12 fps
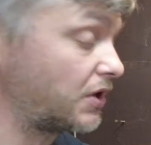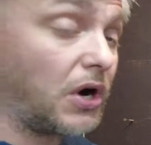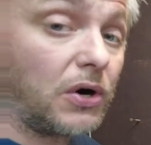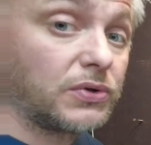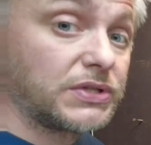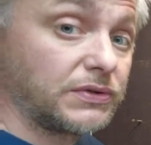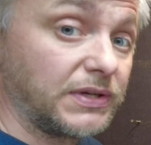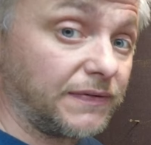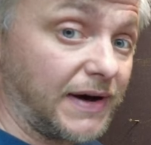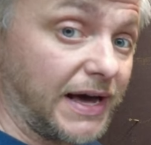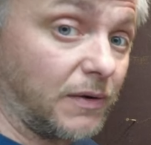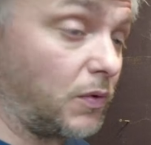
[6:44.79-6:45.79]
go to the
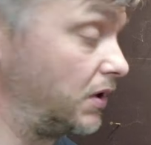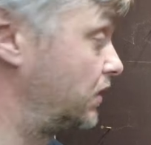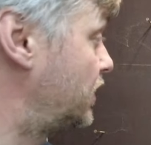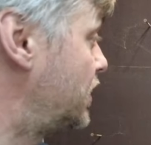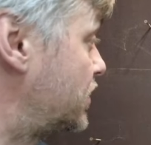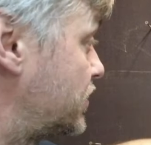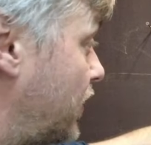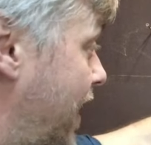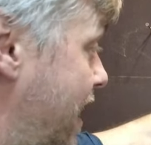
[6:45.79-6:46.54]
firewall. So